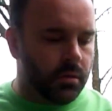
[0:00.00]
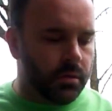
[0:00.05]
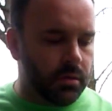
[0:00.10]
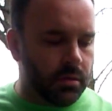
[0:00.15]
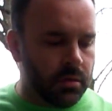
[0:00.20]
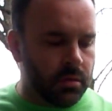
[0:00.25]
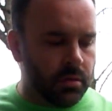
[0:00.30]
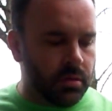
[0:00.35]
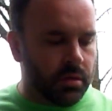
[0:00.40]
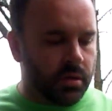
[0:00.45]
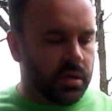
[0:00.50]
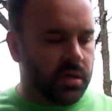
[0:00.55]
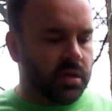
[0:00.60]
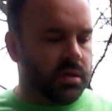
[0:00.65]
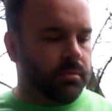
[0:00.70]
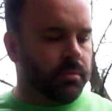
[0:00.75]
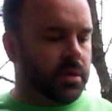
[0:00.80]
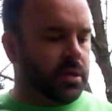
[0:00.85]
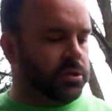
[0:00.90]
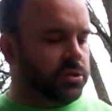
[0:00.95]
And
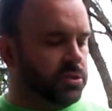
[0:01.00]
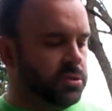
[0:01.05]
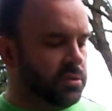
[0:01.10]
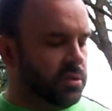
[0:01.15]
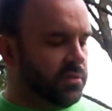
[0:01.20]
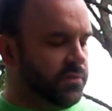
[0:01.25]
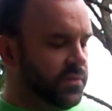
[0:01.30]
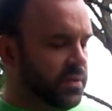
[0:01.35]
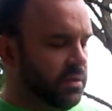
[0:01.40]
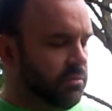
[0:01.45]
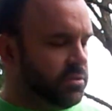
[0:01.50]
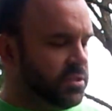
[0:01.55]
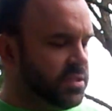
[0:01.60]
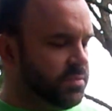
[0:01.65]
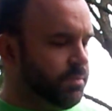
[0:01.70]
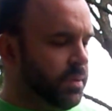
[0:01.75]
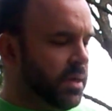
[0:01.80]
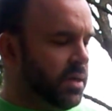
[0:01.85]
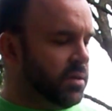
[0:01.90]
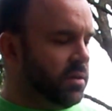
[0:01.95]
I'm not sure if they
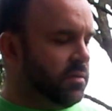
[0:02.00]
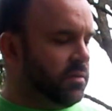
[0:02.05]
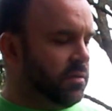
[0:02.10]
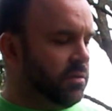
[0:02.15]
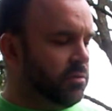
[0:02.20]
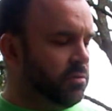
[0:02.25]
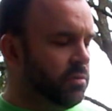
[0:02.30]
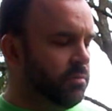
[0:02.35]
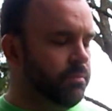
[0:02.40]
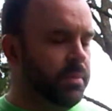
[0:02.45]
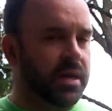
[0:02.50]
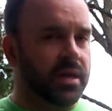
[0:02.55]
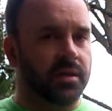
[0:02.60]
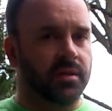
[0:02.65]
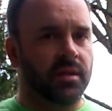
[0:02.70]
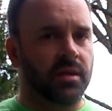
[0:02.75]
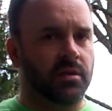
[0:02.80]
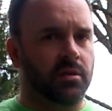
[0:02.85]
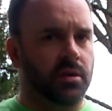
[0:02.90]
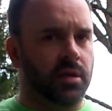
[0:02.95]
responded to him back
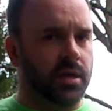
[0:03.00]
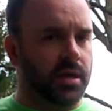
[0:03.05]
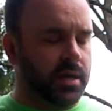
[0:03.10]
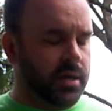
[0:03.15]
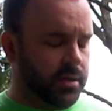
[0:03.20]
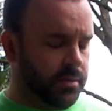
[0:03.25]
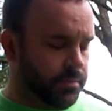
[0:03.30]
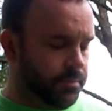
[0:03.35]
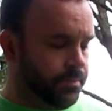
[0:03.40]
then or not.